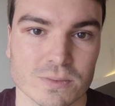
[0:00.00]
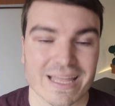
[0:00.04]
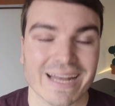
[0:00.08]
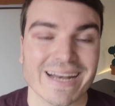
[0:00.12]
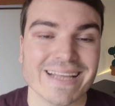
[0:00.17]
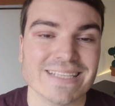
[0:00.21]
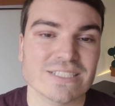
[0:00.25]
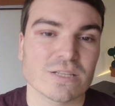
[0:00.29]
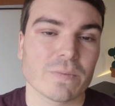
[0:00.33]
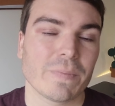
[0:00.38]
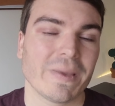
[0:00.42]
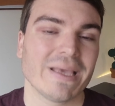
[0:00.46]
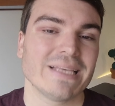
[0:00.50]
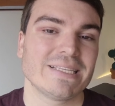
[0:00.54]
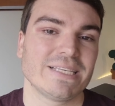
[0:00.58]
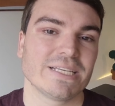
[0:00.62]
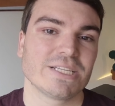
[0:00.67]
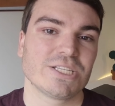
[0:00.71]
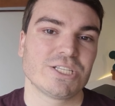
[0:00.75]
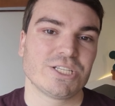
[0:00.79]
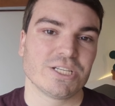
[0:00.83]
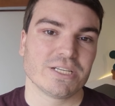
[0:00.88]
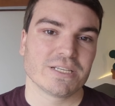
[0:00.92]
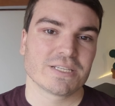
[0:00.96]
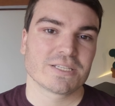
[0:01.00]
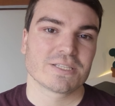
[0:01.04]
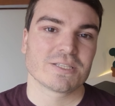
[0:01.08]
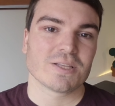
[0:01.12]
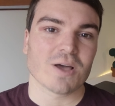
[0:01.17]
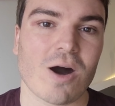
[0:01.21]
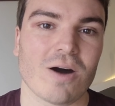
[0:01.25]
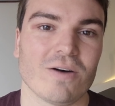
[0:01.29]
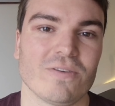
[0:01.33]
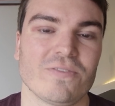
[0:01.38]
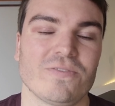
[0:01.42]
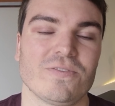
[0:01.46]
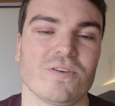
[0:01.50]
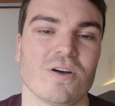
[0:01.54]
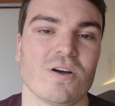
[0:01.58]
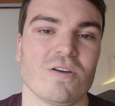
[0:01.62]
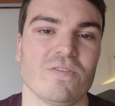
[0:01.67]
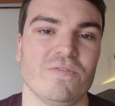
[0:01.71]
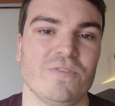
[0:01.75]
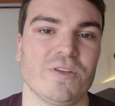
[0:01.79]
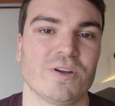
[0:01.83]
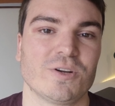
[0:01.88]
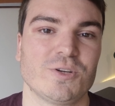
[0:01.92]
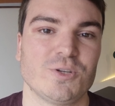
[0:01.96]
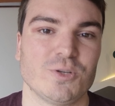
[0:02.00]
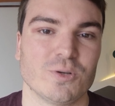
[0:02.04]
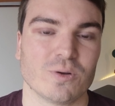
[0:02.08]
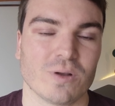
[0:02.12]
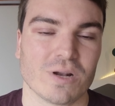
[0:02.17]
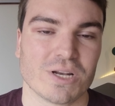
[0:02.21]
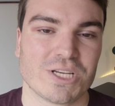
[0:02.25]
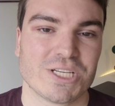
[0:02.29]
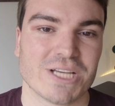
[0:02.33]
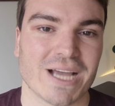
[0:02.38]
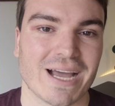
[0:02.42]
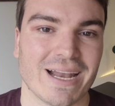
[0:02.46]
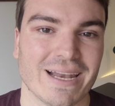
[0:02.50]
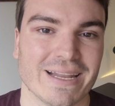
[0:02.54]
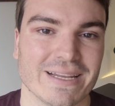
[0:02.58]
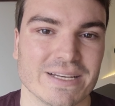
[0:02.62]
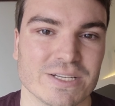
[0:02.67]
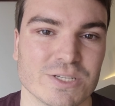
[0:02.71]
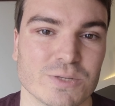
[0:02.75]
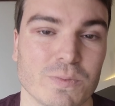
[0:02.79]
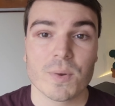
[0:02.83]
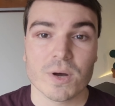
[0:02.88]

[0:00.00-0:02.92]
That is the basic gist of a virtual challenge.